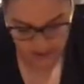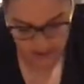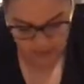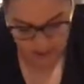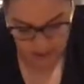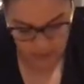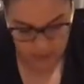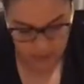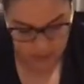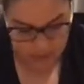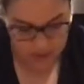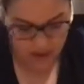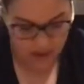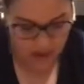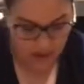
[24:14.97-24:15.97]
and put it
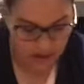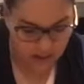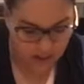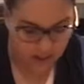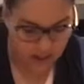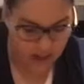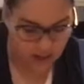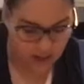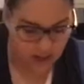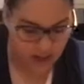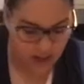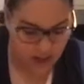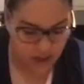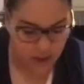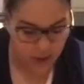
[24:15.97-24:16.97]
in.
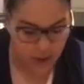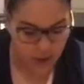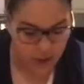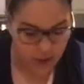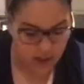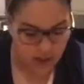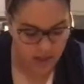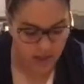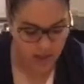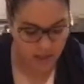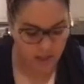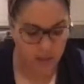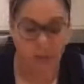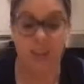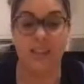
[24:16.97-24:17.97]
You should end up
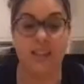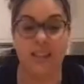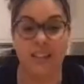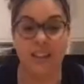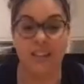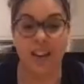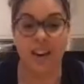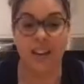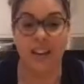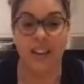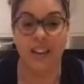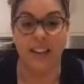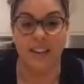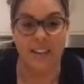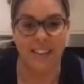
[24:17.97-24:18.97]
with what looks like a
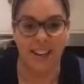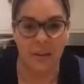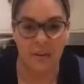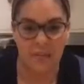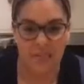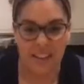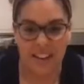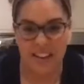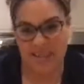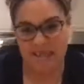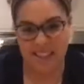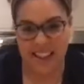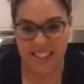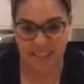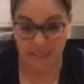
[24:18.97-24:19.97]
target.
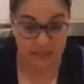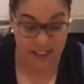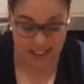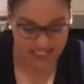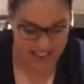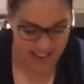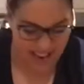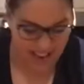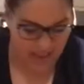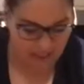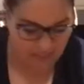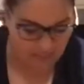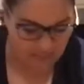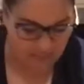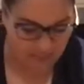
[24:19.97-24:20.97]
That's the
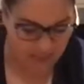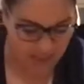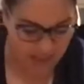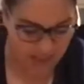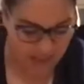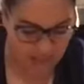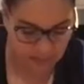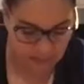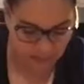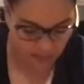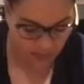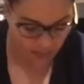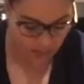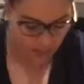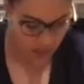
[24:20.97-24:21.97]
aim, okay?
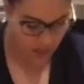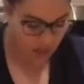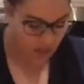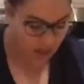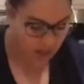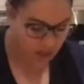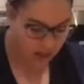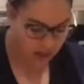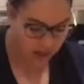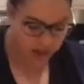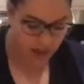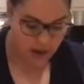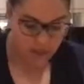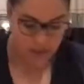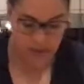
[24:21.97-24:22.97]
And
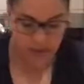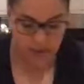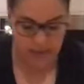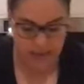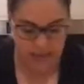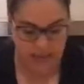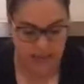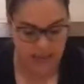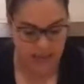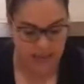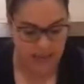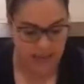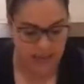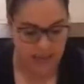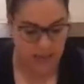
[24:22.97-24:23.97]
then I'm going to do exactly the
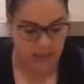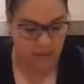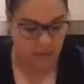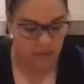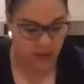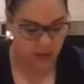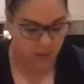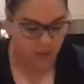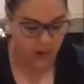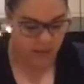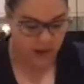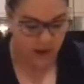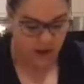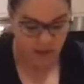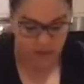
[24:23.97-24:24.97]
same the other way
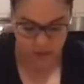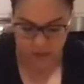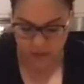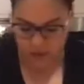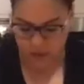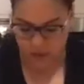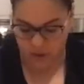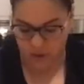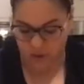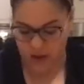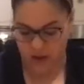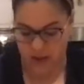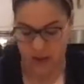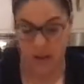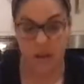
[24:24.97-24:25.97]
around. So I've got
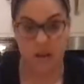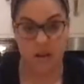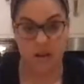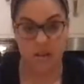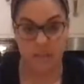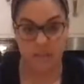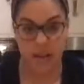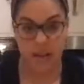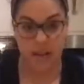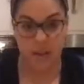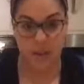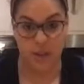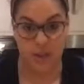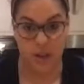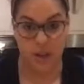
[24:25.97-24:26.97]
my big
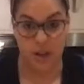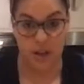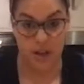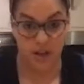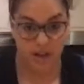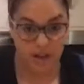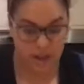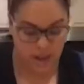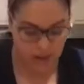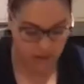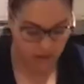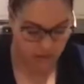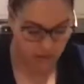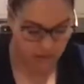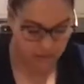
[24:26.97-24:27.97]
chocolate
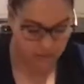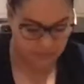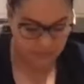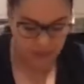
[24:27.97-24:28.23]
circle.